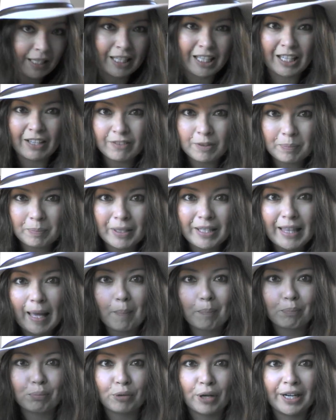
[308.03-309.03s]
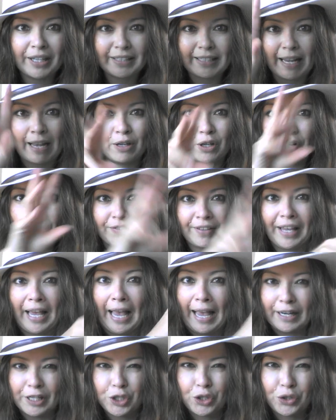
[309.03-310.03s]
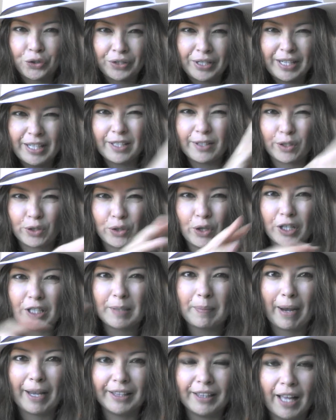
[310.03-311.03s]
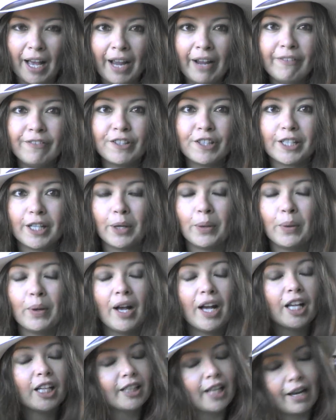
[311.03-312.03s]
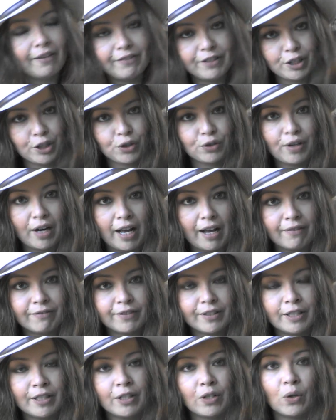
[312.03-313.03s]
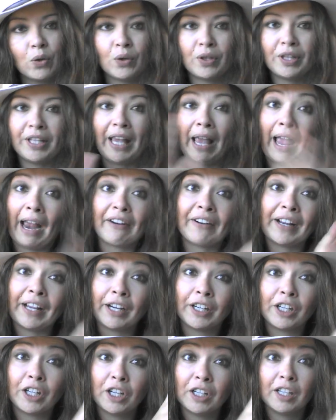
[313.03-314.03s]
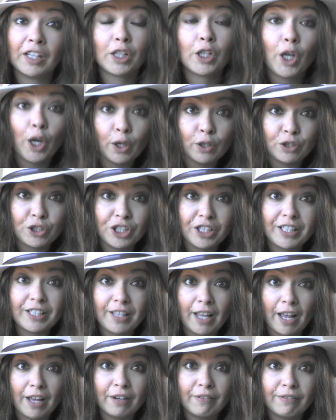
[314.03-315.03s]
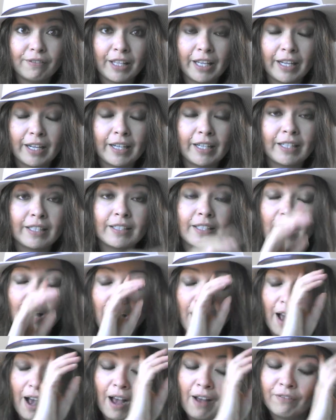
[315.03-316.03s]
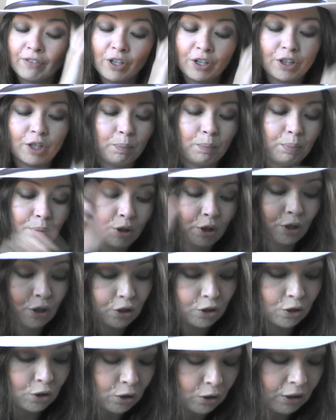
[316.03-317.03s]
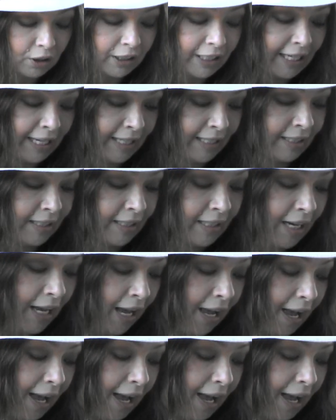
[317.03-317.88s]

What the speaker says: gives me that breakdown of categories across my life. So life is crafted, or the Arienne Gorlach coaching side of things. I've got the personal list,